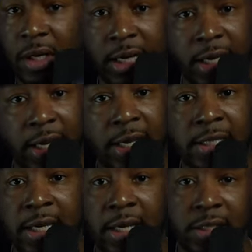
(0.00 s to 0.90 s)
Look at the
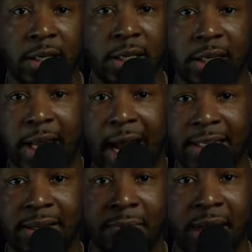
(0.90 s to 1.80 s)
incels. Look at the
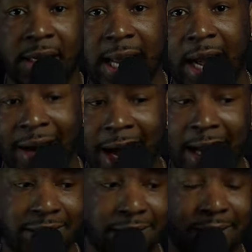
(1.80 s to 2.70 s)
guys, the MGTOW
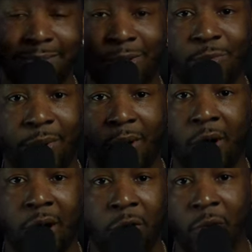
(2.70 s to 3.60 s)
guys. Look at the super
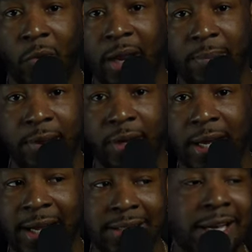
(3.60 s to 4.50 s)
hardcore red
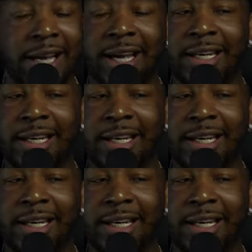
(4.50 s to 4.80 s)
pill guys.